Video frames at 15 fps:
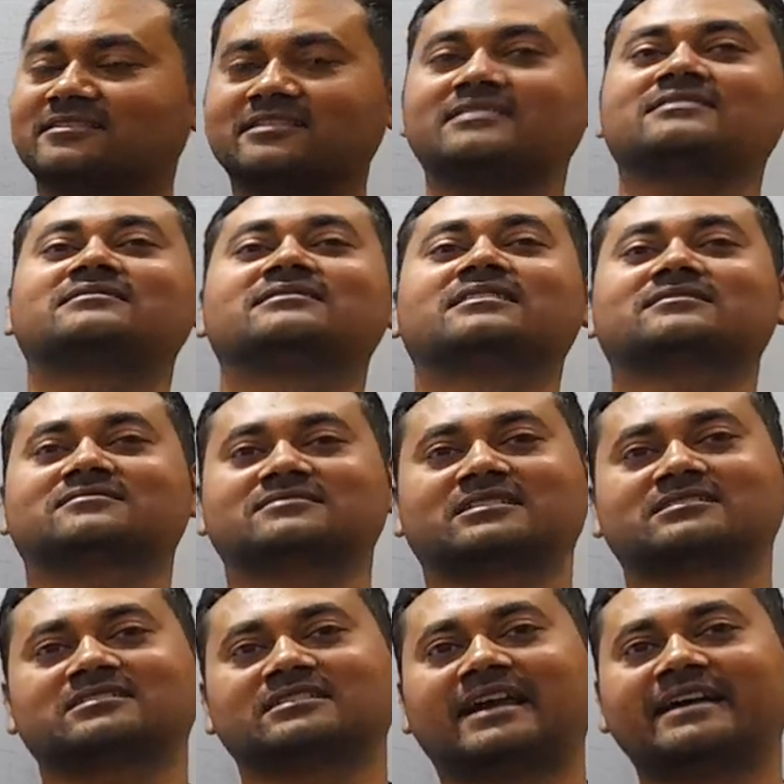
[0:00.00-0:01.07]
this
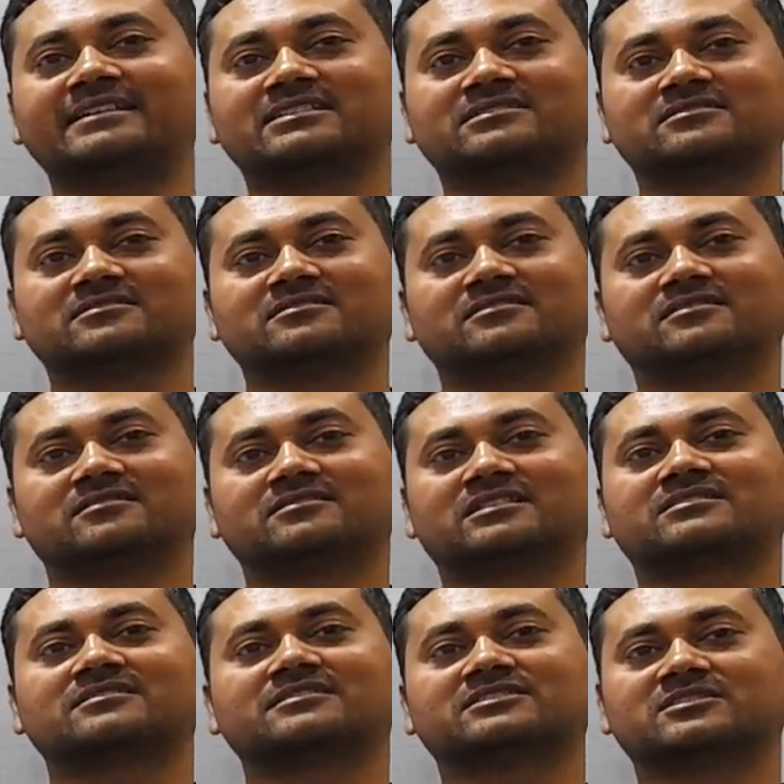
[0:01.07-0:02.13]

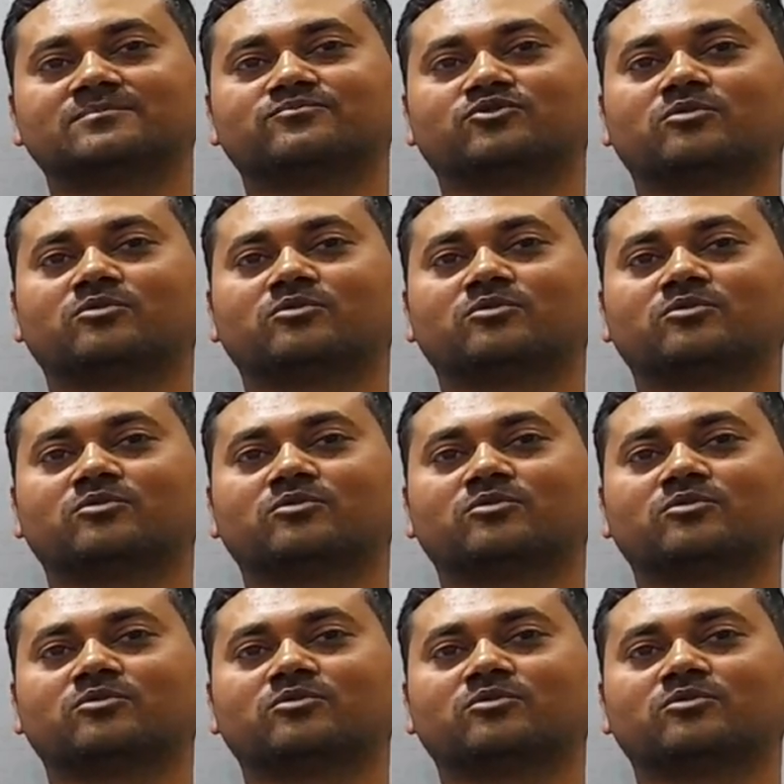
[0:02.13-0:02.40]
Naxalism